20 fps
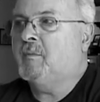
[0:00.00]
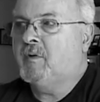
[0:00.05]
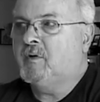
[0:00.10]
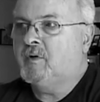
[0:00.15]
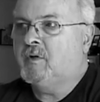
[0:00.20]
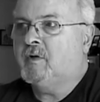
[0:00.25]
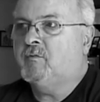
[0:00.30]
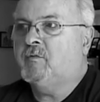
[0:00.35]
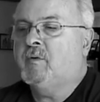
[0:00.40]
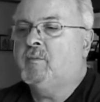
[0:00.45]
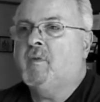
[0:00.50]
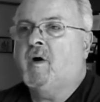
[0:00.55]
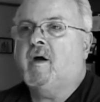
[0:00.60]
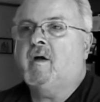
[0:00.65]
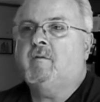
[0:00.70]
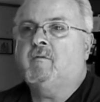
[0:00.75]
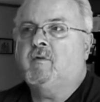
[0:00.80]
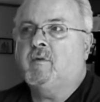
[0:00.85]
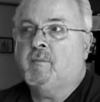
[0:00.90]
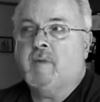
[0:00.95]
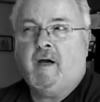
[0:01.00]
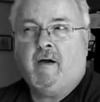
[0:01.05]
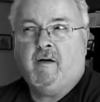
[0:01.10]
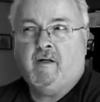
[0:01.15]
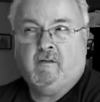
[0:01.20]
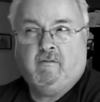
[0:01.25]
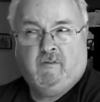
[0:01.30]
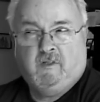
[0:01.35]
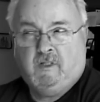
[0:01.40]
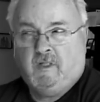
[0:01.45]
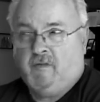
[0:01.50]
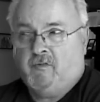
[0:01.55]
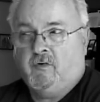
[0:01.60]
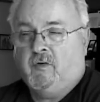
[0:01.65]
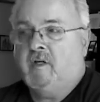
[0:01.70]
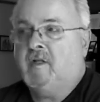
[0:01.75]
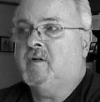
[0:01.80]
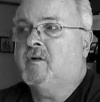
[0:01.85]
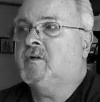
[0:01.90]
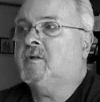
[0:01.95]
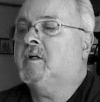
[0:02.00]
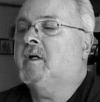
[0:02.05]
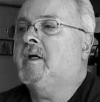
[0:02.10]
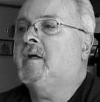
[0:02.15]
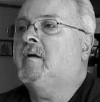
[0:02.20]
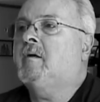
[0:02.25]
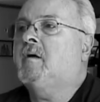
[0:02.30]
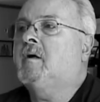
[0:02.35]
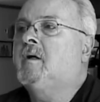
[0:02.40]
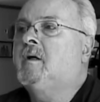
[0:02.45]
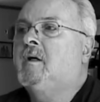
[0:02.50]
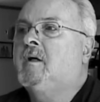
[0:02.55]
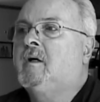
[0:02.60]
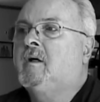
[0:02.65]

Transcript: my mother had remar remarried seven or eight years later.